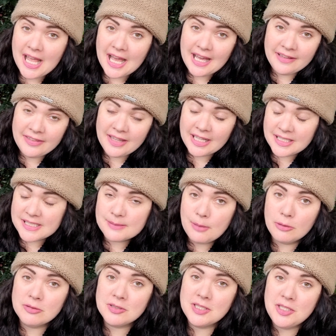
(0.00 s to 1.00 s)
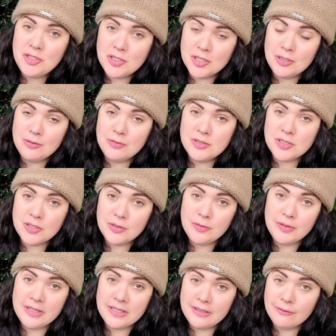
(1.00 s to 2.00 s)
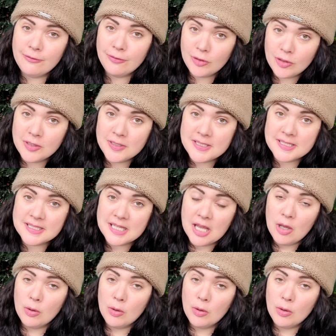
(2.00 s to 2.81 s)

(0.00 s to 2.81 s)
and that is mostly due to the floods